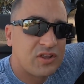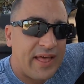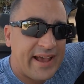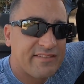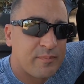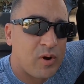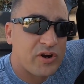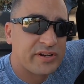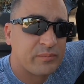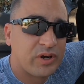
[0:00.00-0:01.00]
lack of a
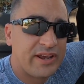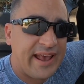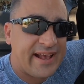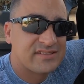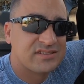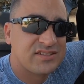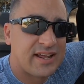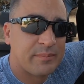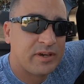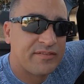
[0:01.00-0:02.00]
parking brake hasn't
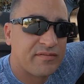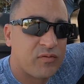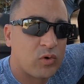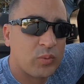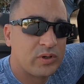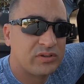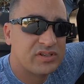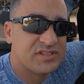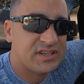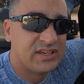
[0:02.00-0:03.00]
stopped me from four-wheeling
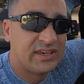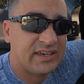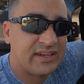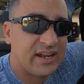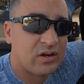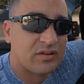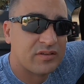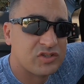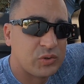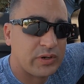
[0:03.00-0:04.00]
this thing and getting out on
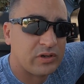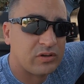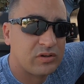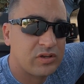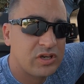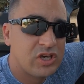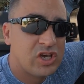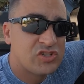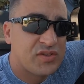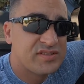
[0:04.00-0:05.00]
the trail.
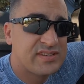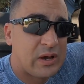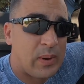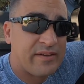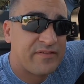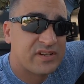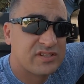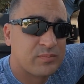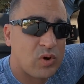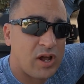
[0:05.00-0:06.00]
So this is how I fixed
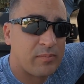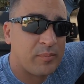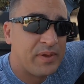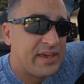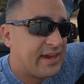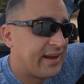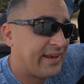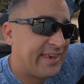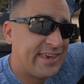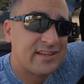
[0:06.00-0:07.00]
the problem, and I
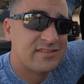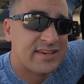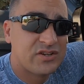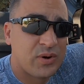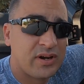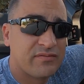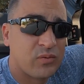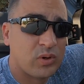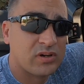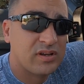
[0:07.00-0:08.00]
can't take credit
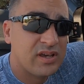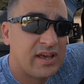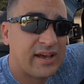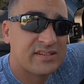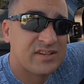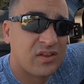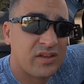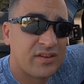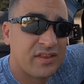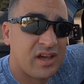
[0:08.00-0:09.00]
for it. I saw it
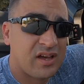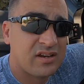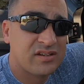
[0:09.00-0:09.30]
on the Honda